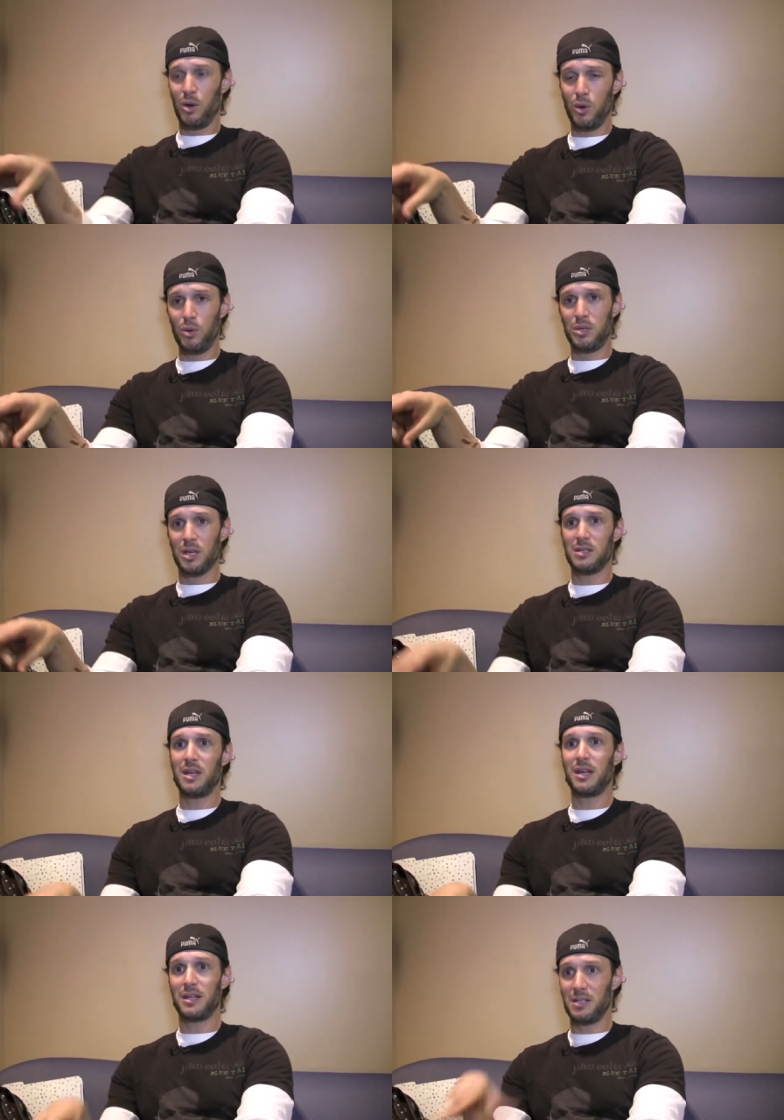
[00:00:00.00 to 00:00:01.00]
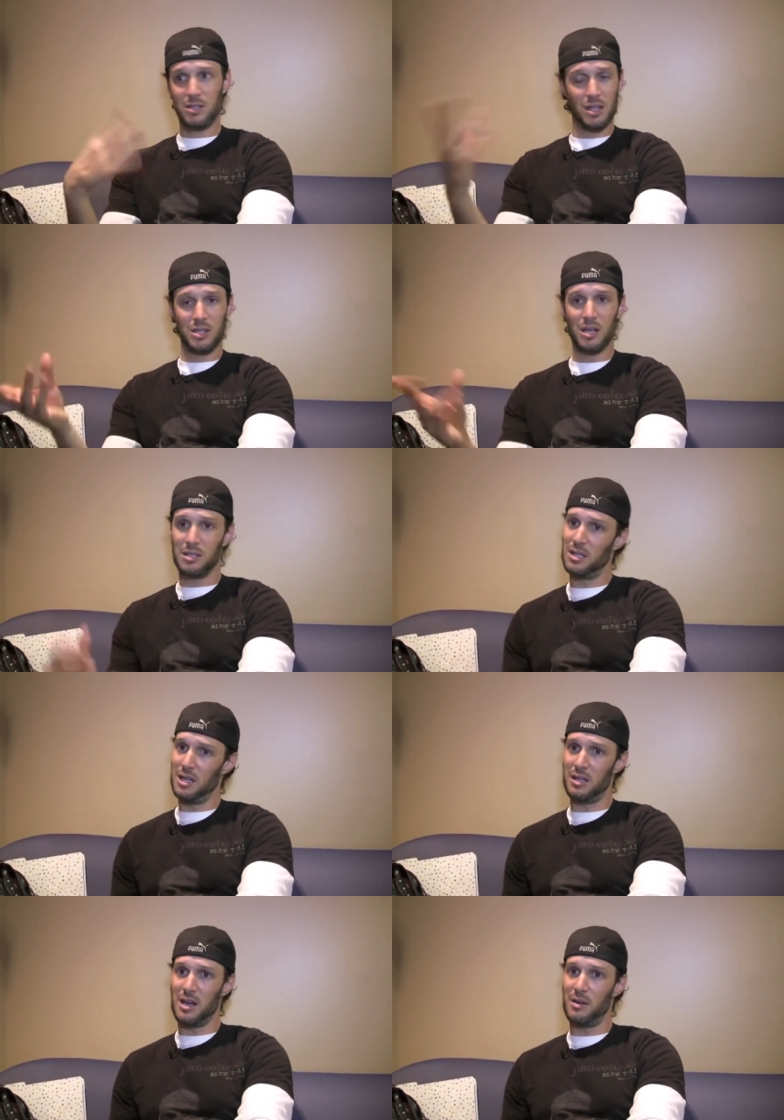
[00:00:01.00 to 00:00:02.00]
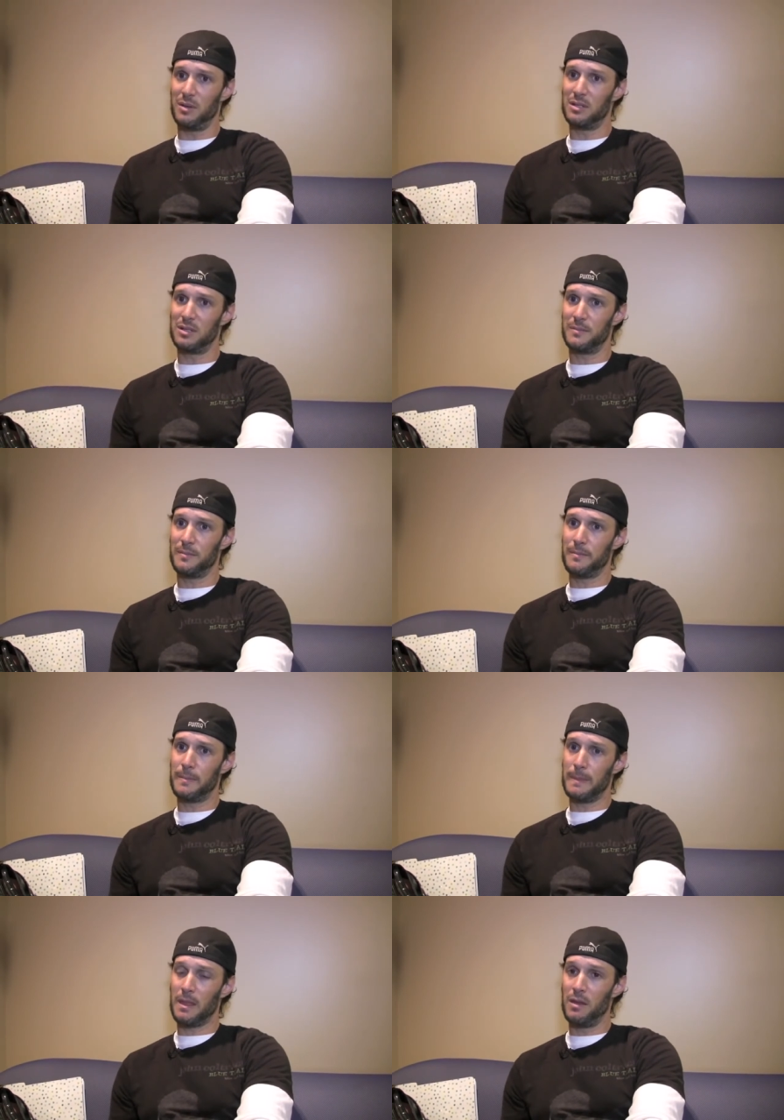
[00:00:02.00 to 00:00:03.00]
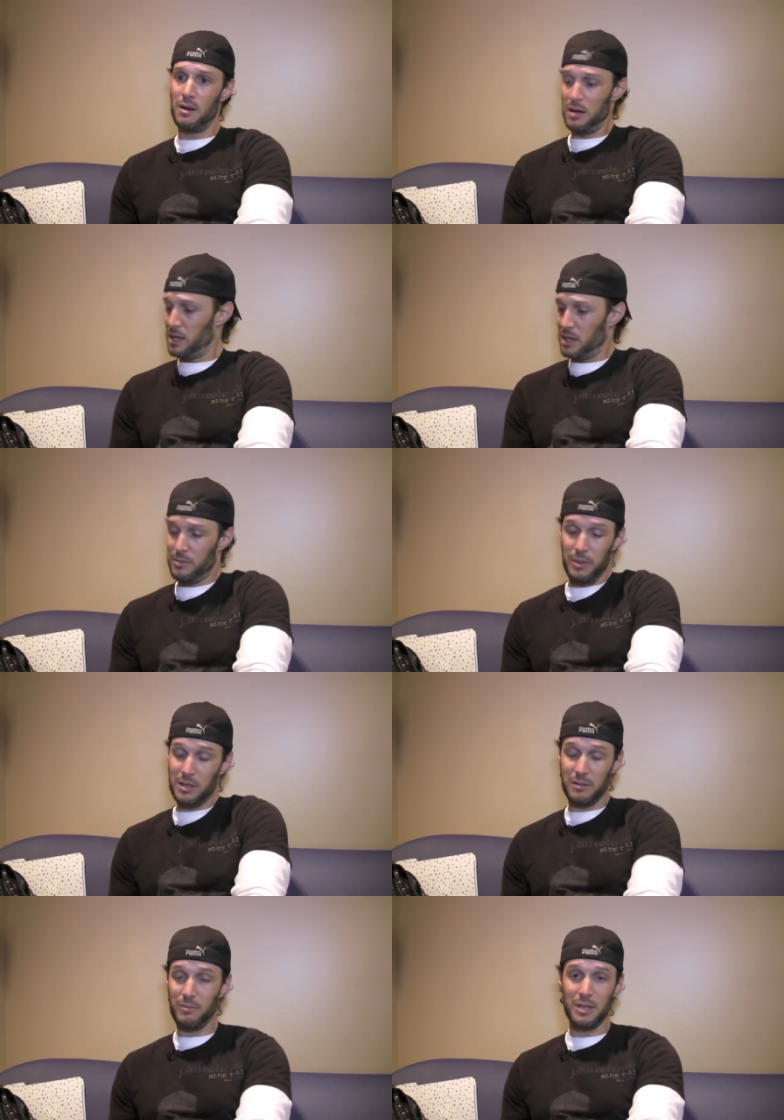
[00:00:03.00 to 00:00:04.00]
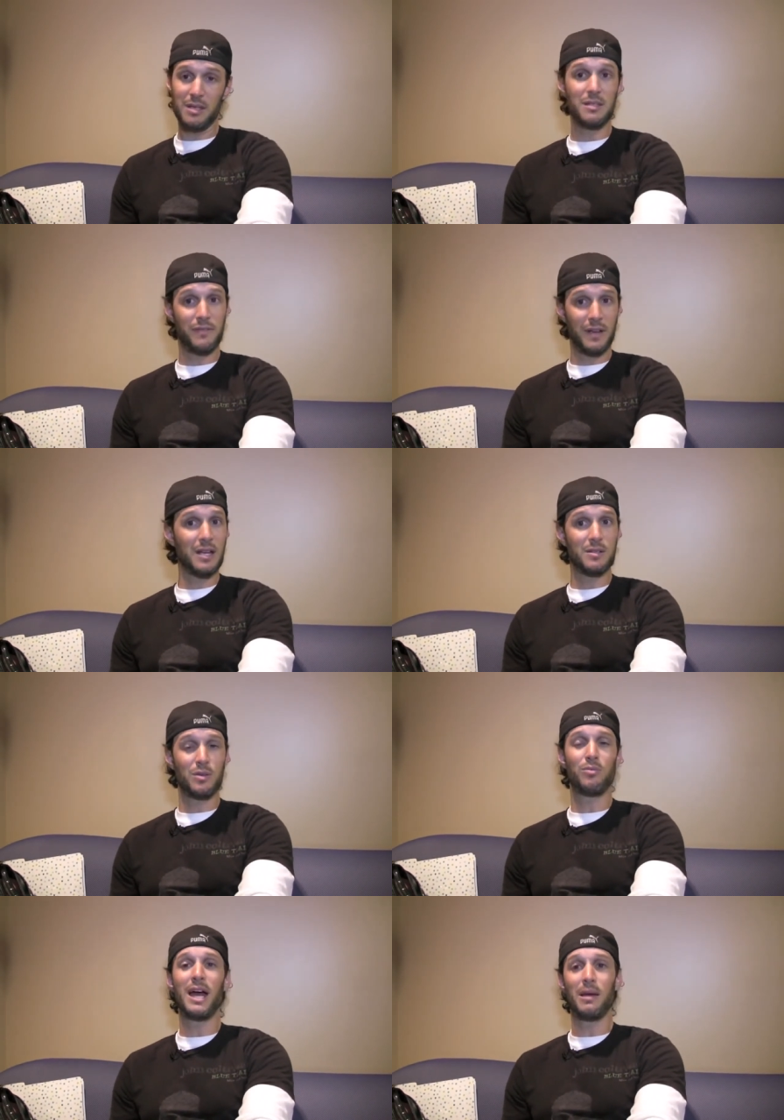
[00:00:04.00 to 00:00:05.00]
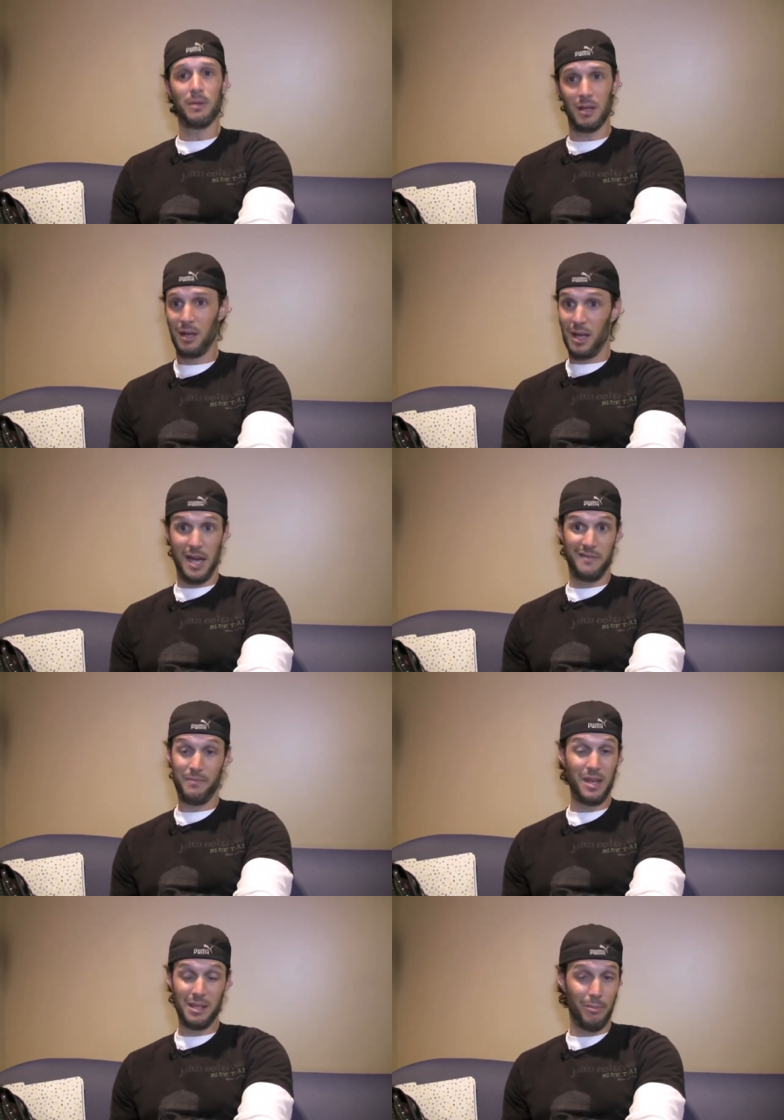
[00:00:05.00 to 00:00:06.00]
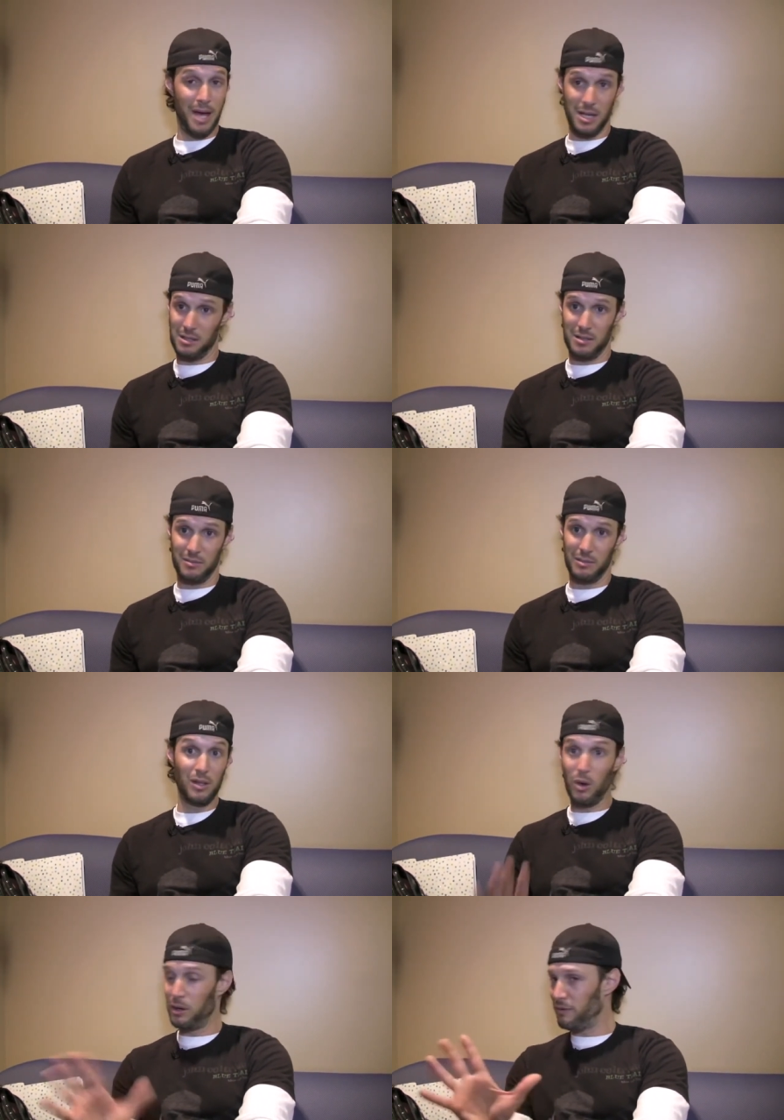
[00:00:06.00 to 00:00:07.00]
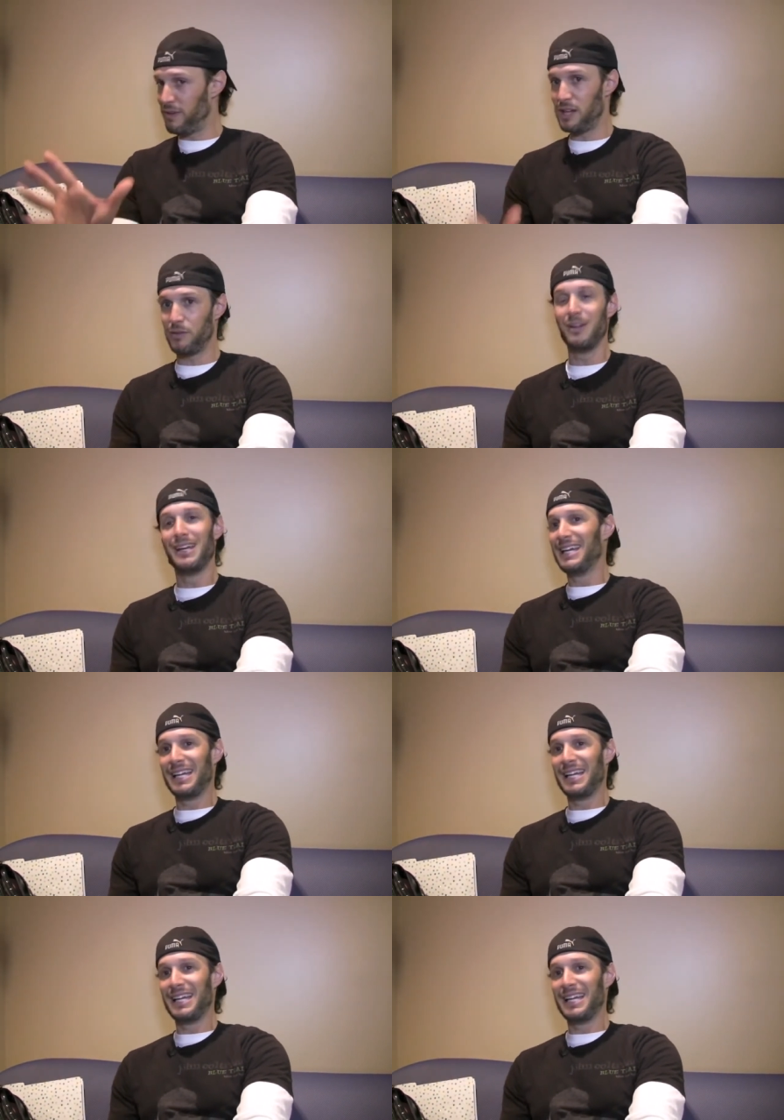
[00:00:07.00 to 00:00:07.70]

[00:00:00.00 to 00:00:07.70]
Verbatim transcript: Who sells tickets is the Chelsea Lately comics. Yeah. They're, it be, because the fans are rabid and, and the best. Loyal, faithful.